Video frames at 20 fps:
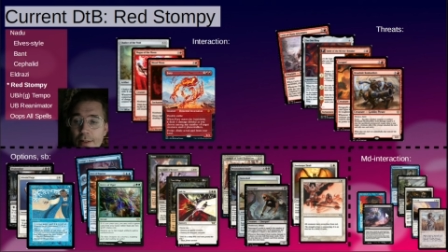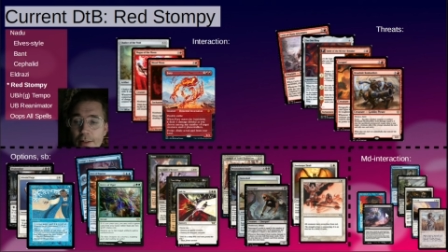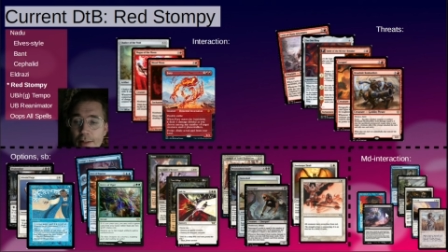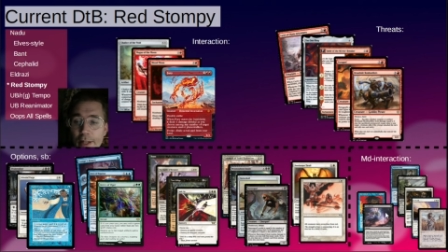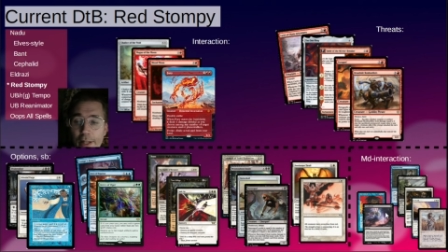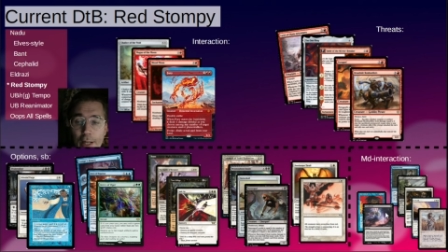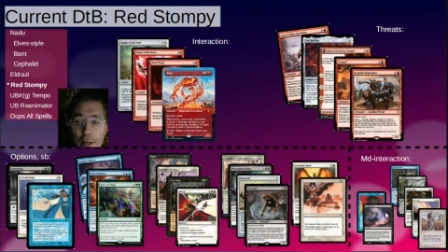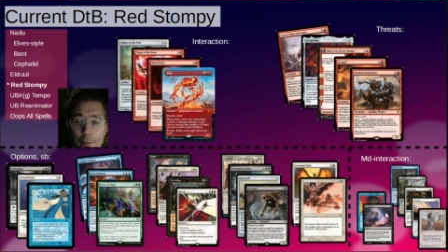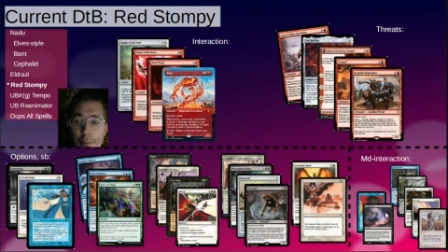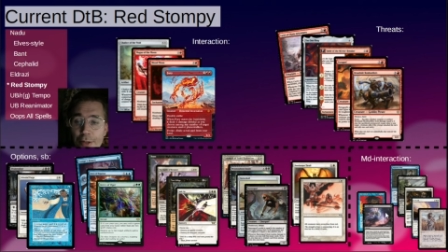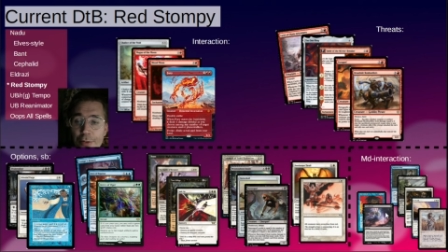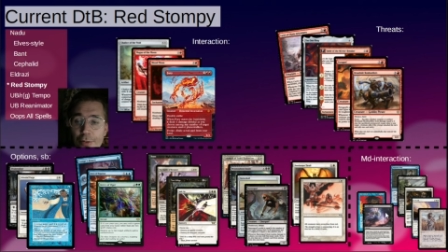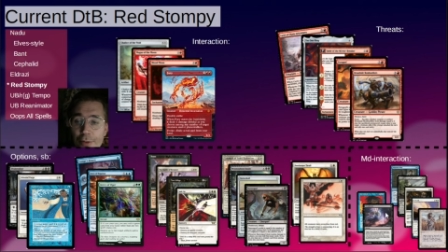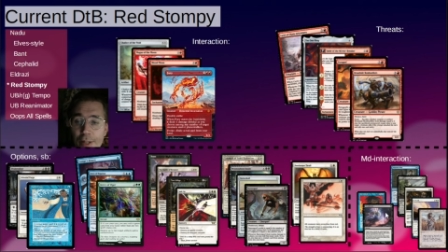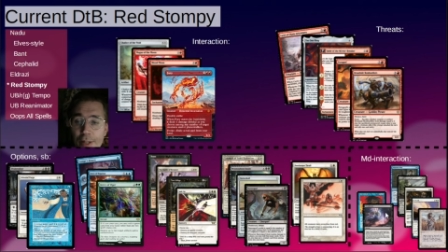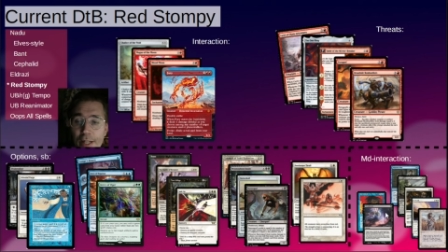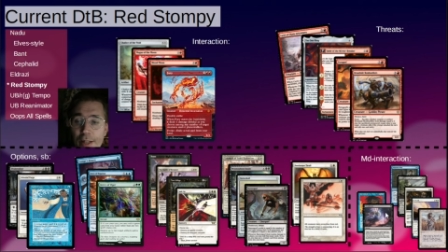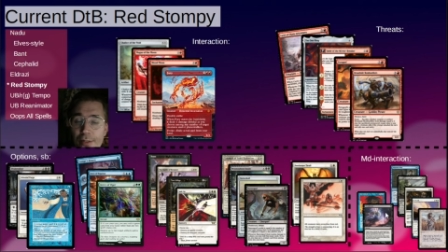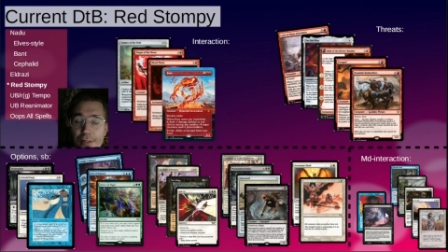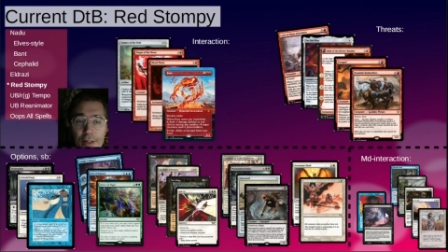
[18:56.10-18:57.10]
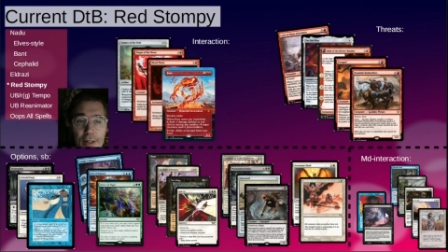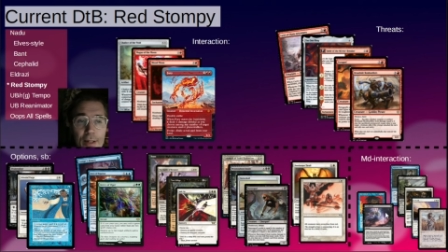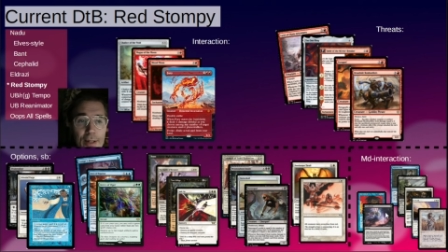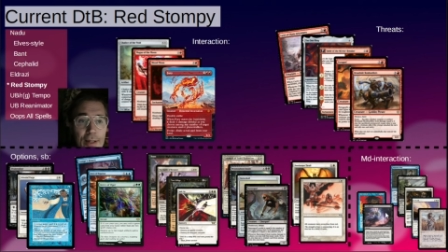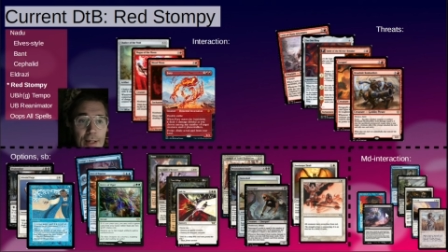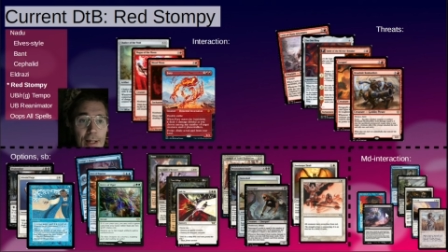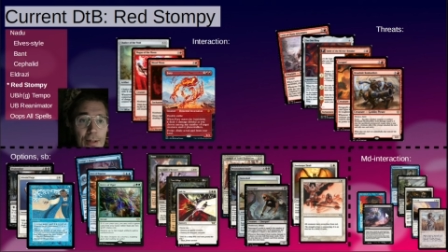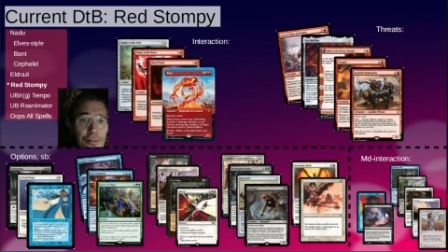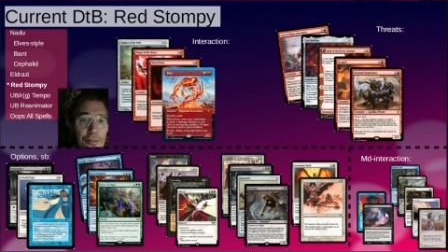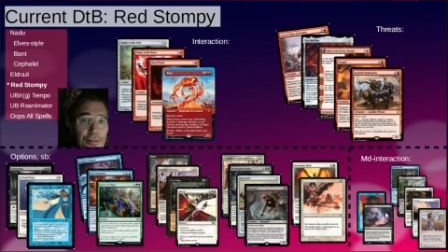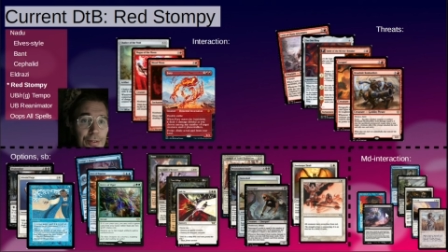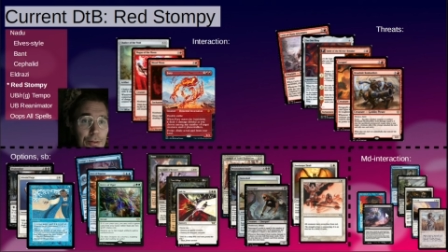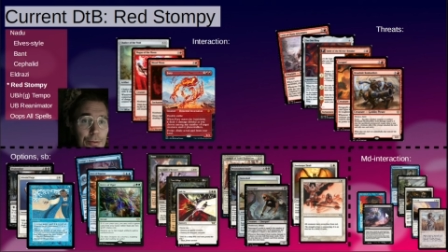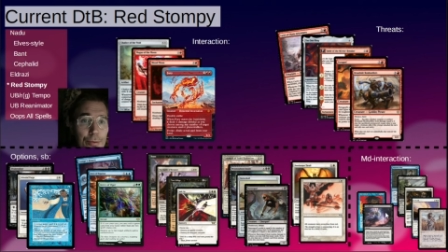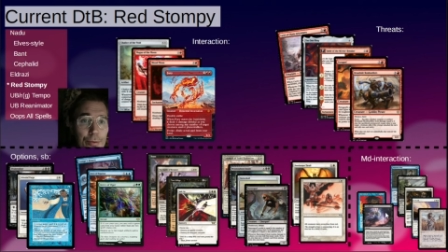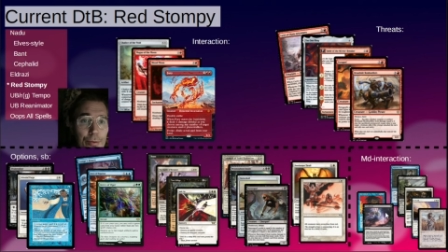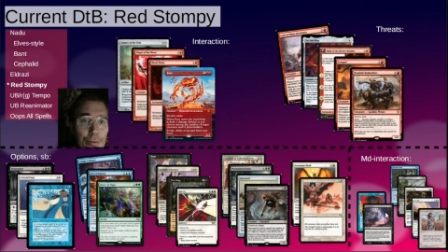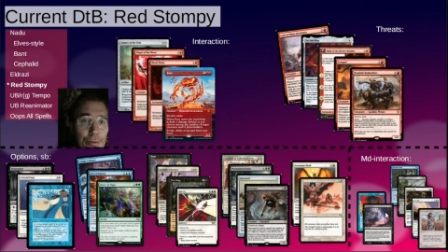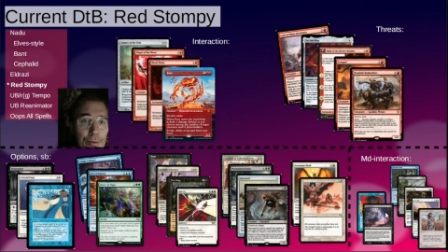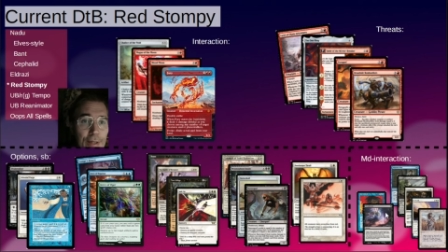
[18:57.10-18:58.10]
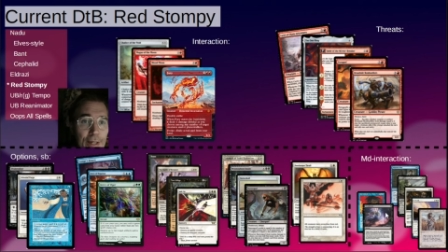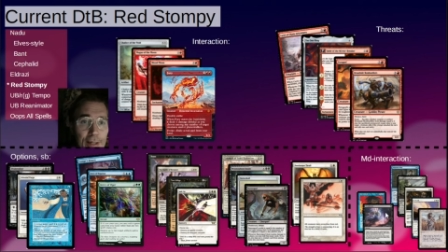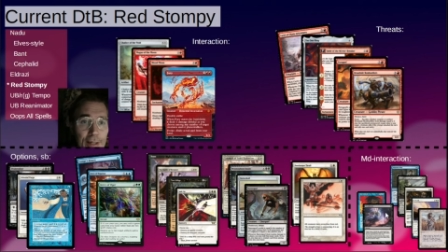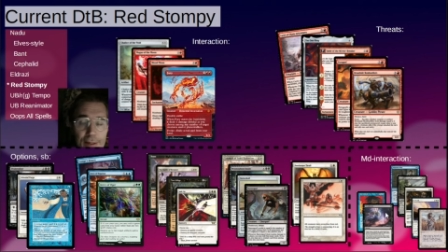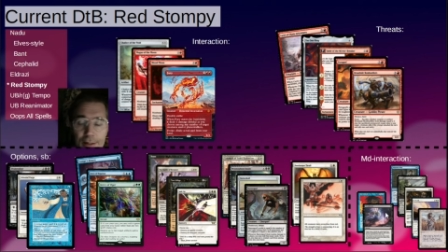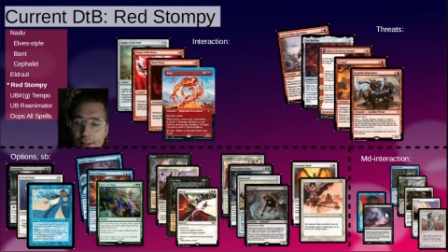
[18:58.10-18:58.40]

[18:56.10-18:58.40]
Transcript: like I mentioned against the Bant Nadu deck,